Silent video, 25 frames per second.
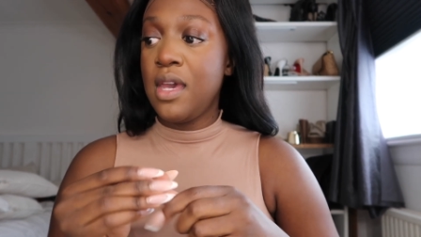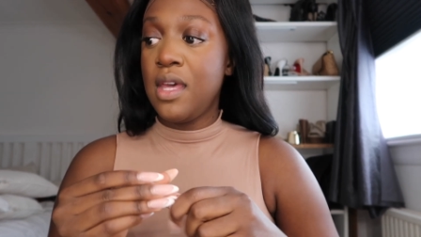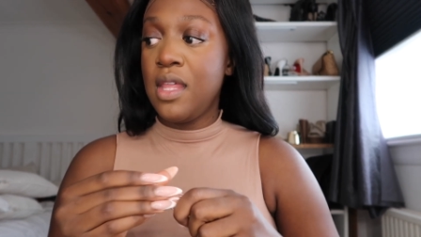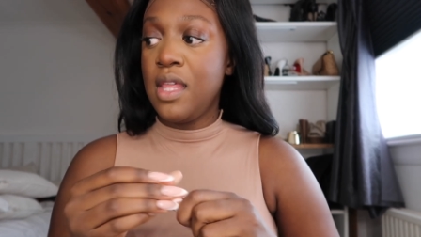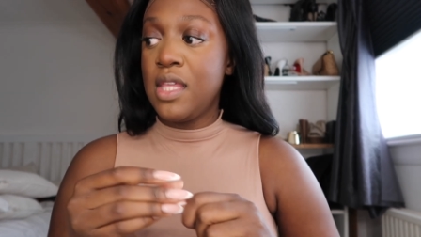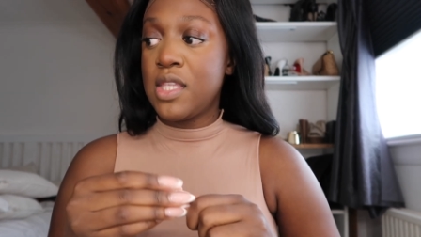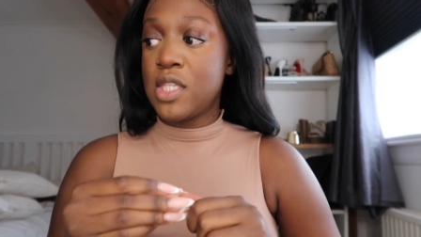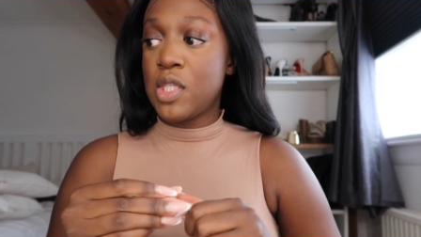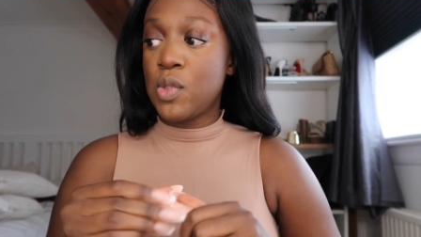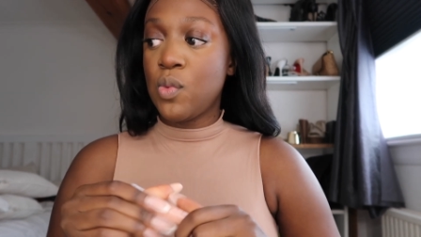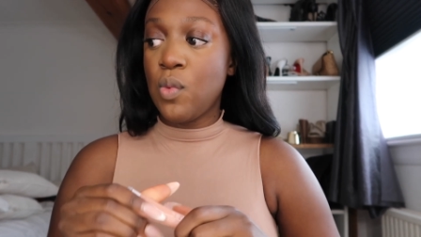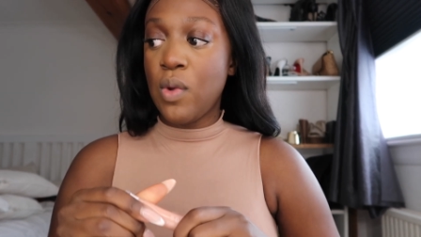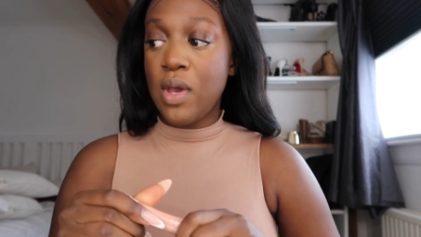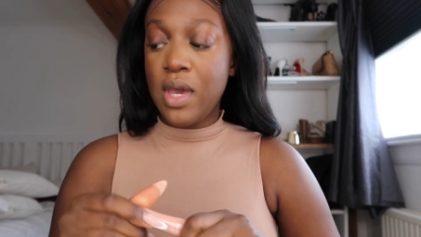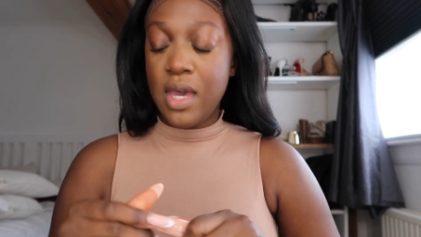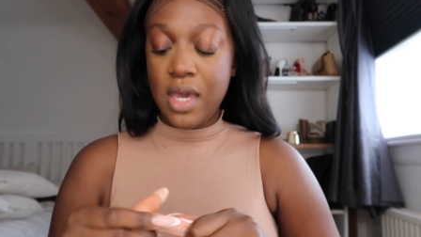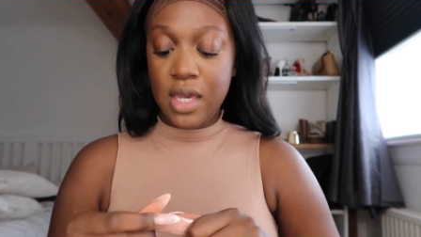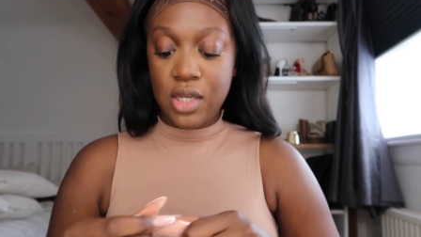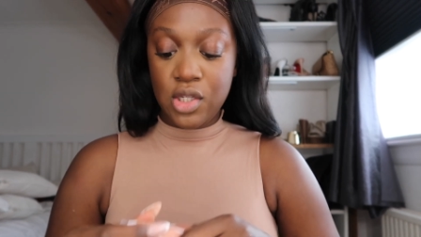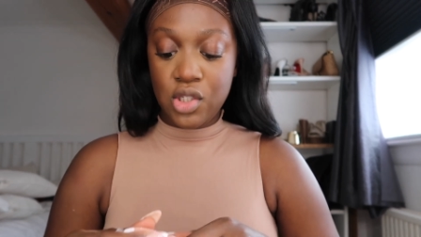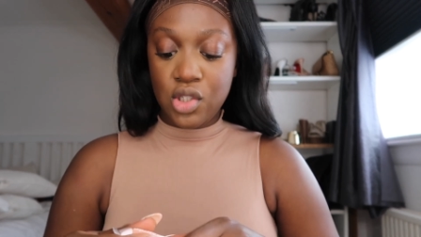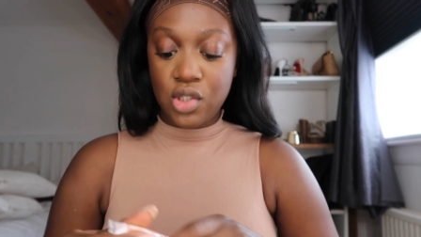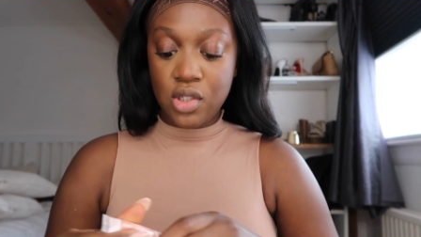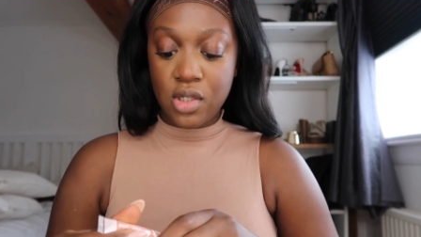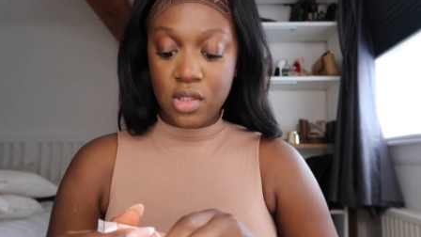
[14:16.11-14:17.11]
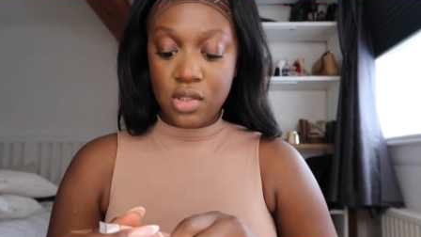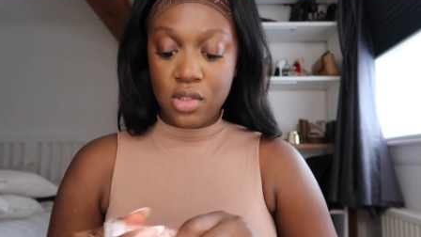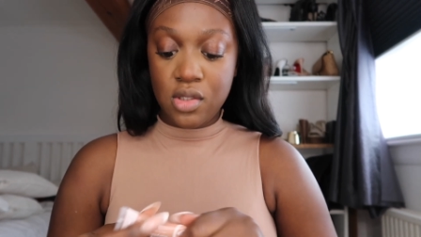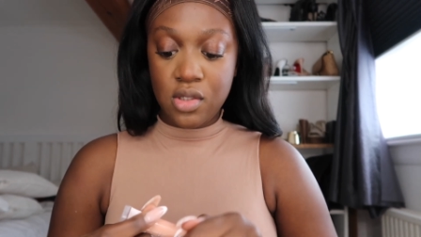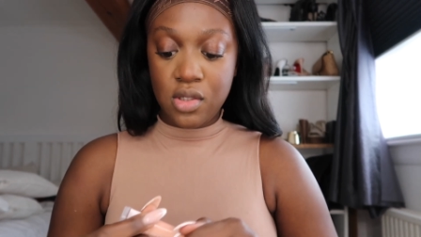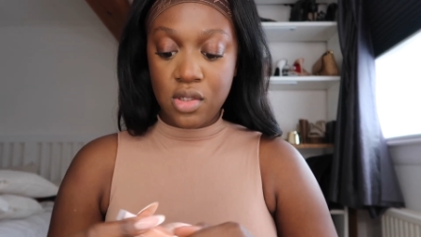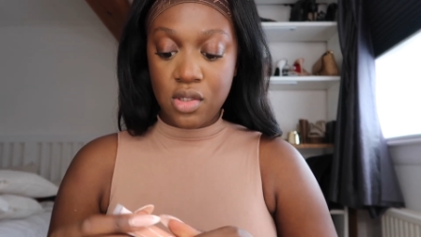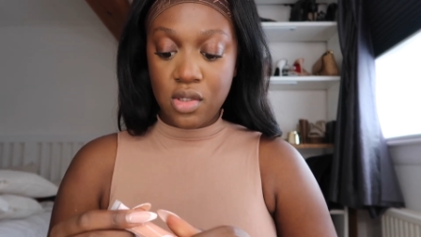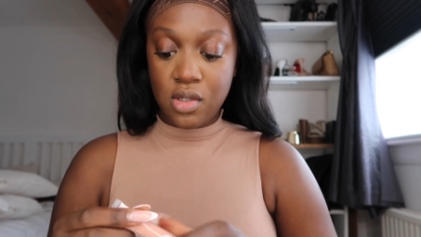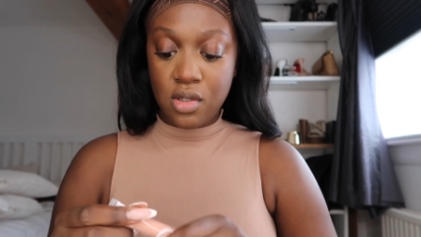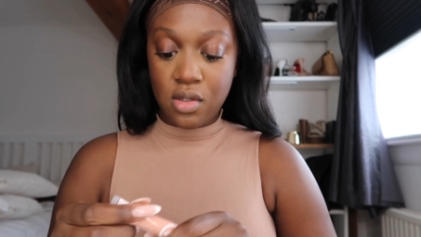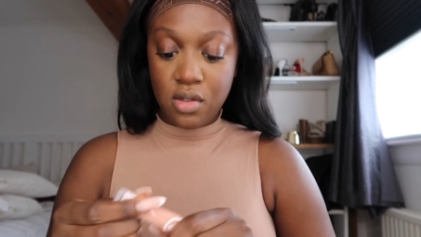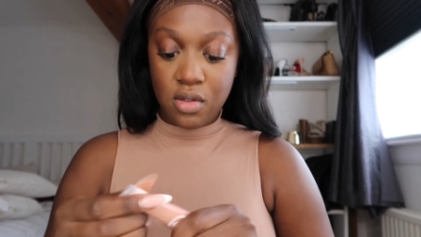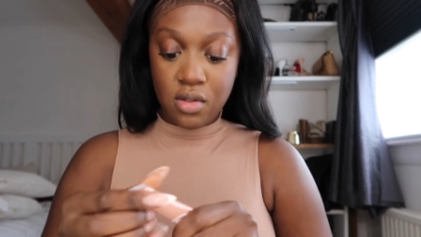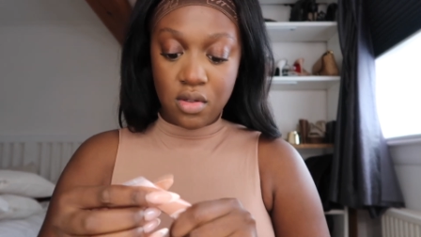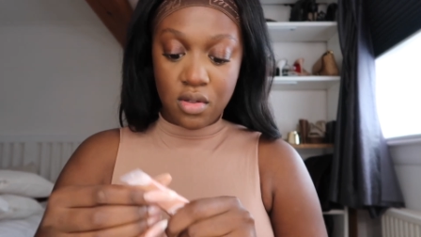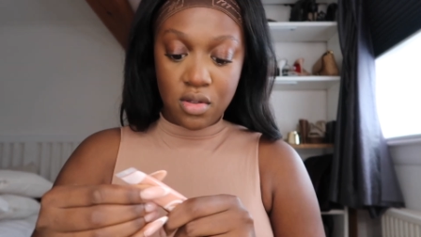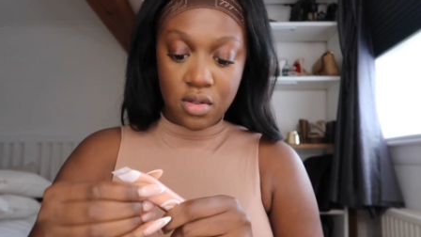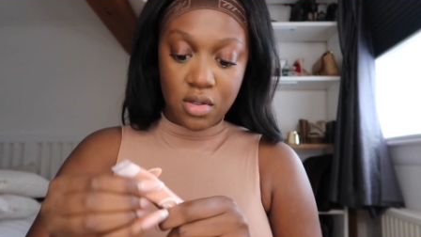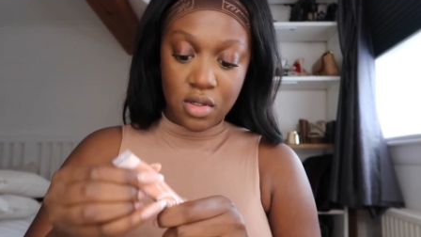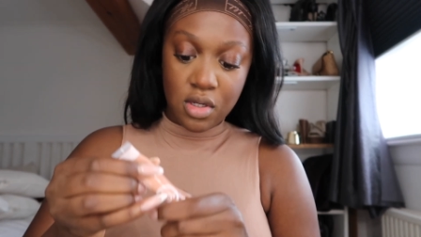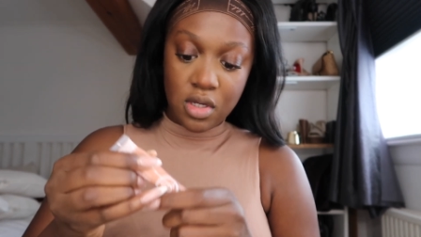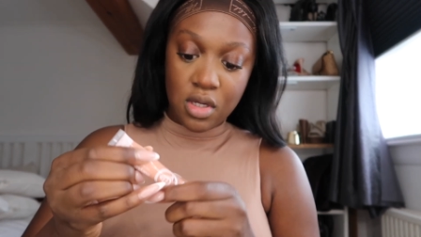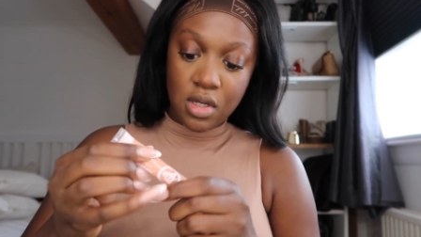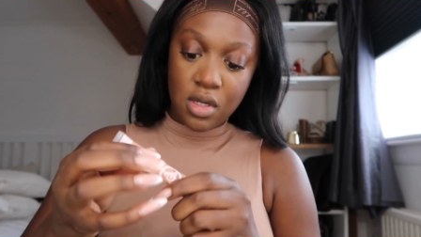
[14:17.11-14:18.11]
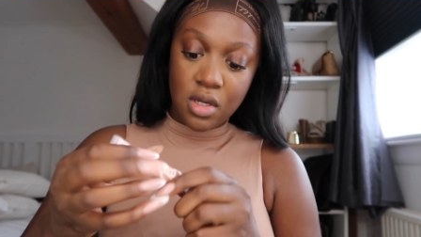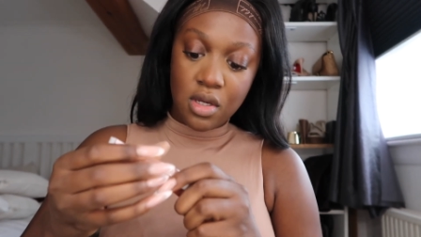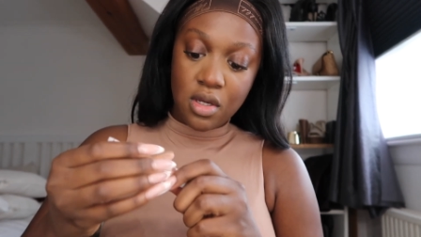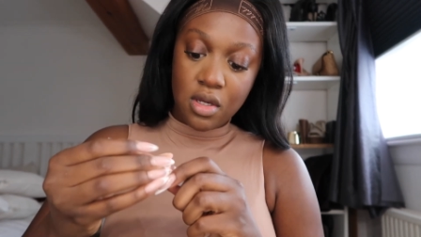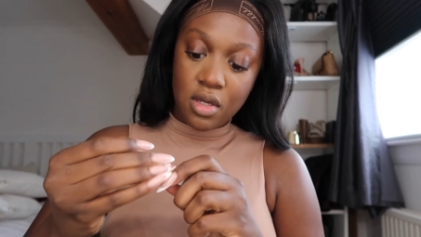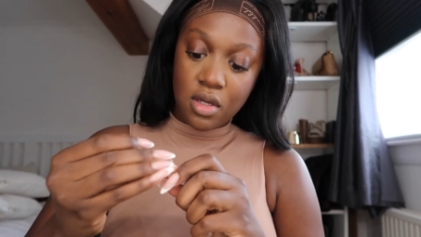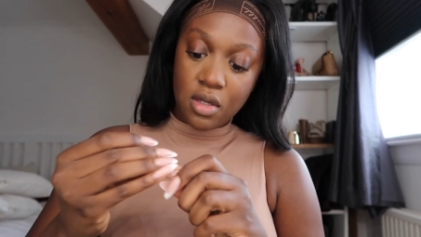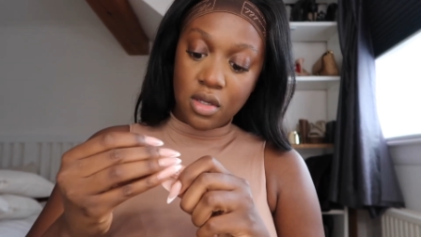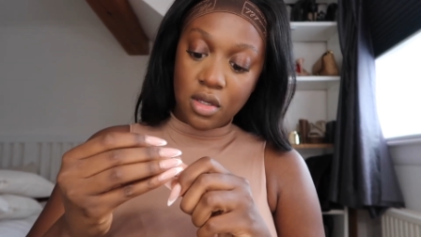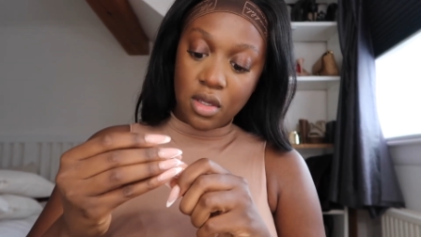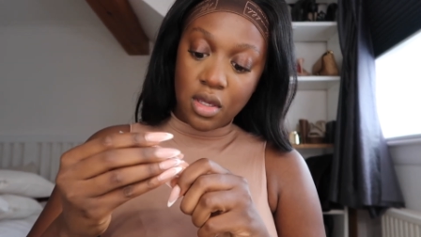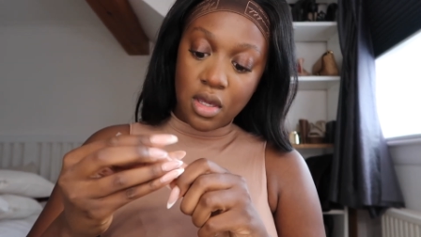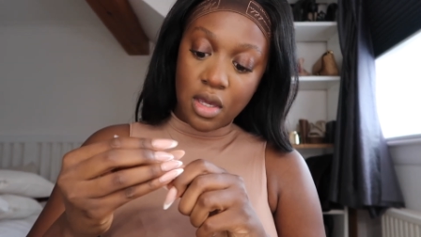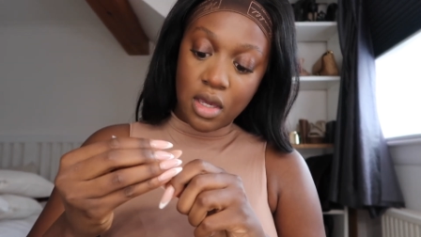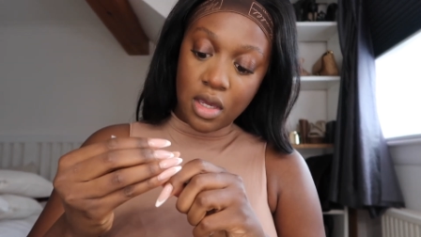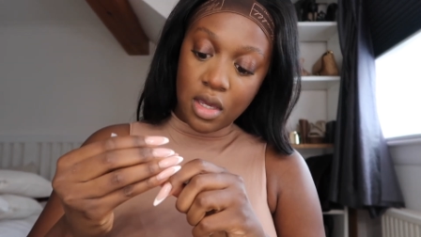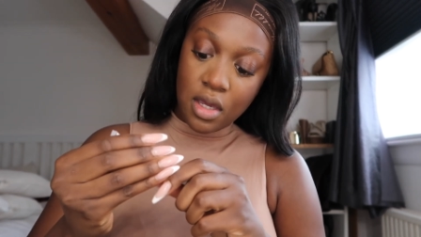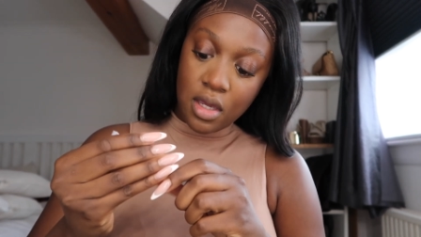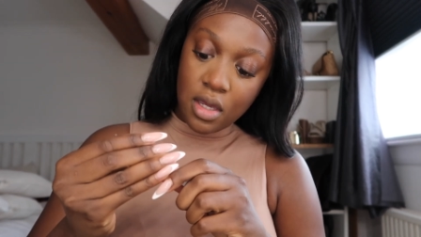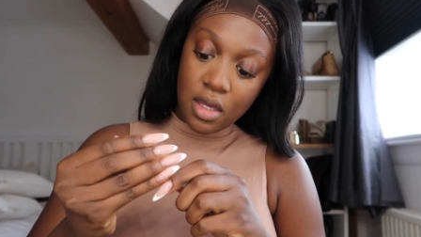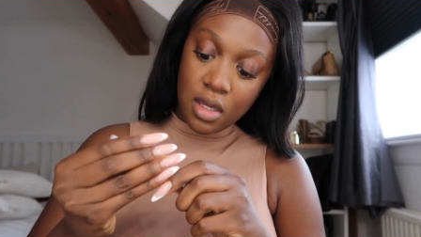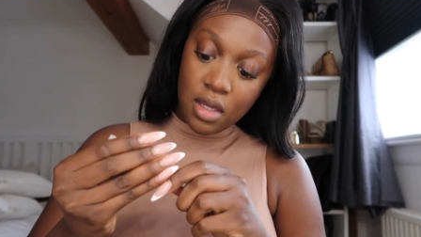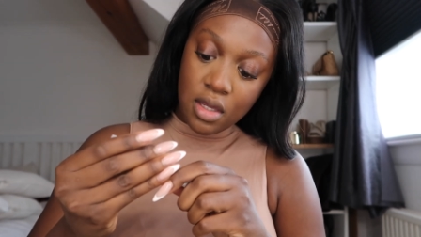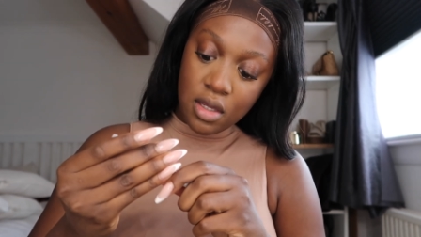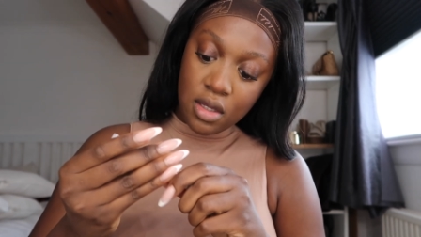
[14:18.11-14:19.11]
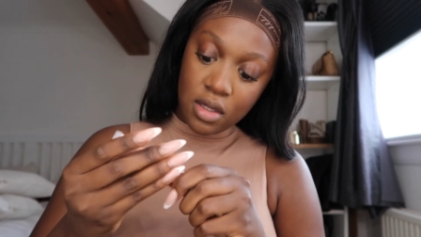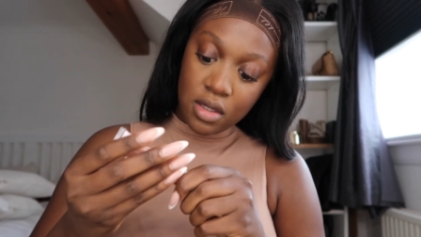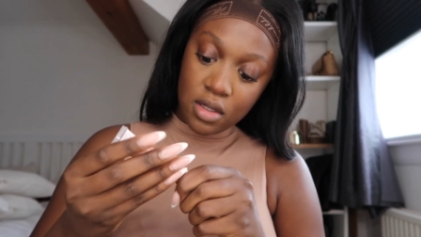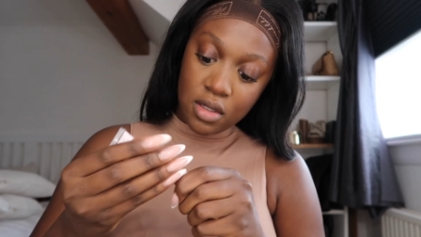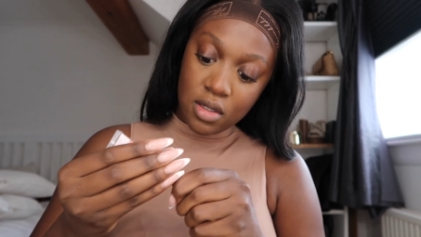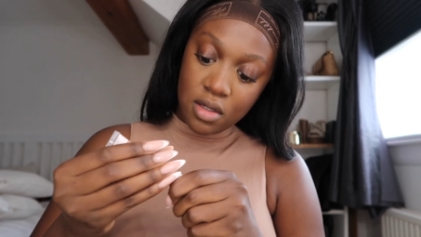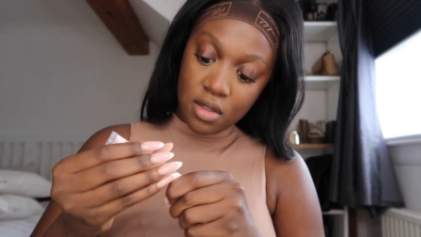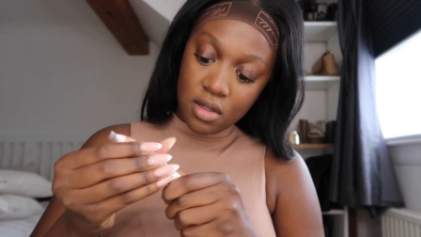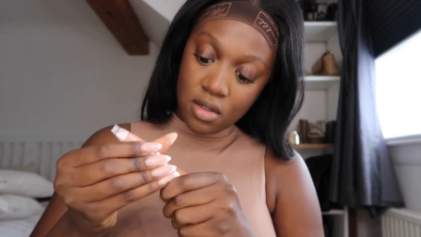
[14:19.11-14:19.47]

This is what age does to you. Okay.